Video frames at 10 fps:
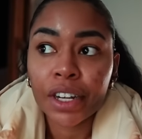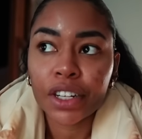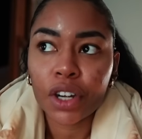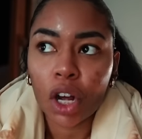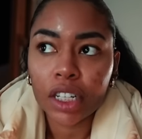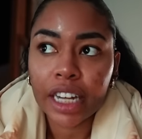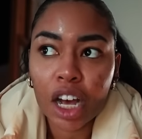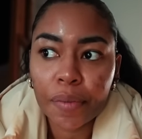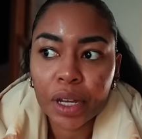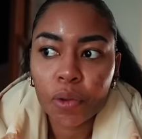y'all,
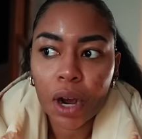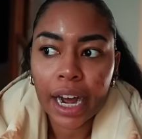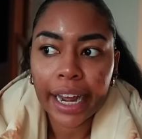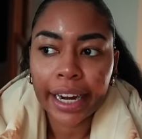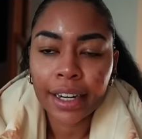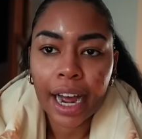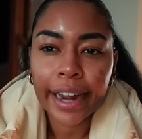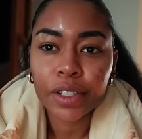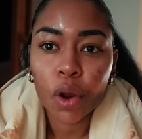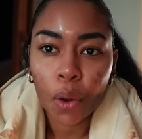tell me why
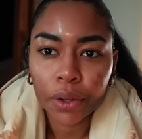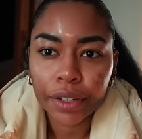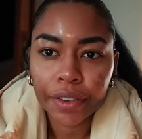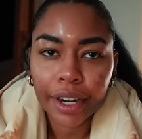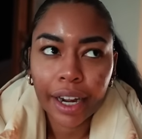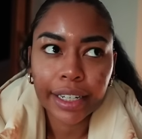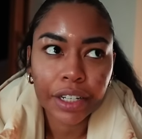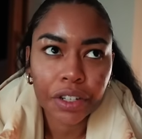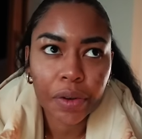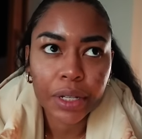I totally forgot
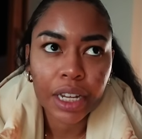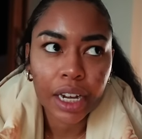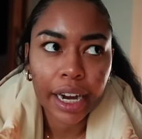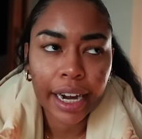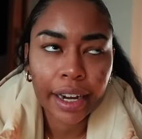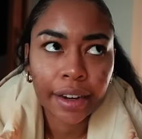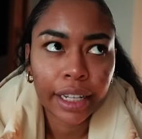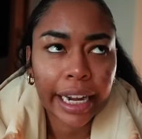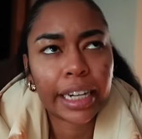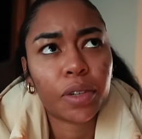yesterday was Sunday.
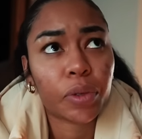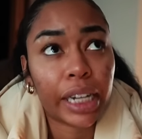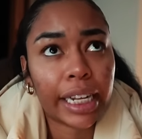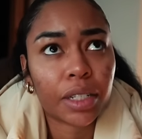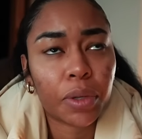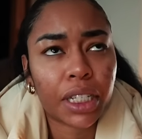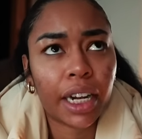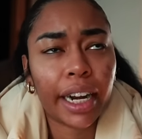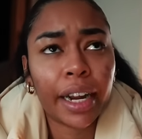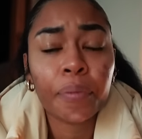Like, I didn't realize it was
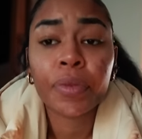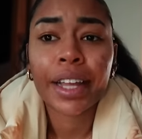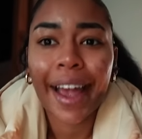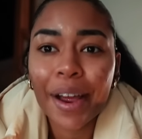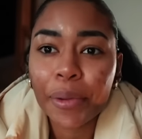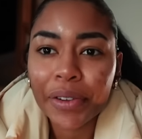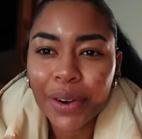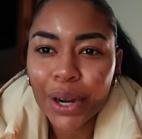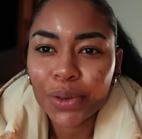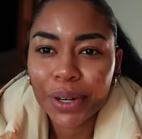Sunday. And we
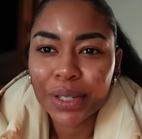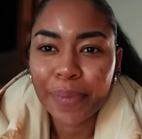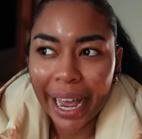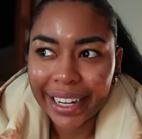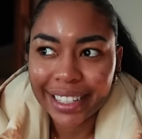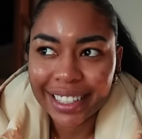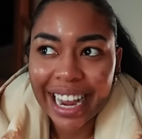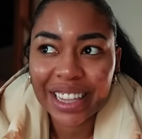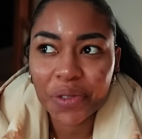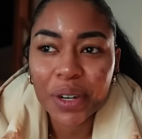forgot to watch Baddies.
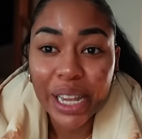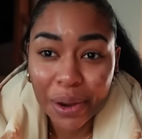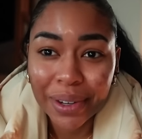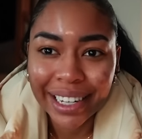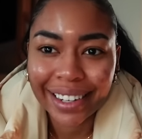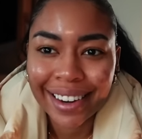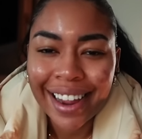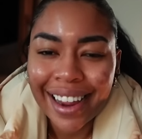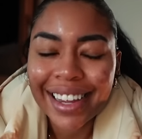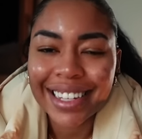And the reunion
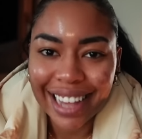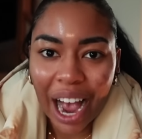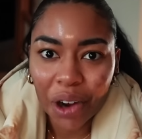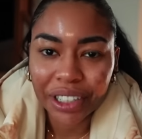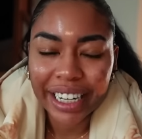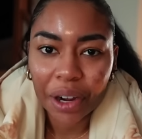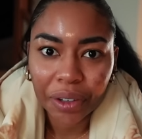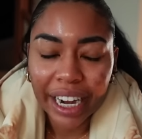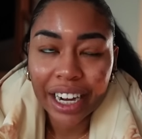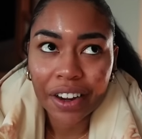is out right now,
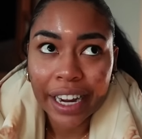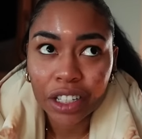right? Okay,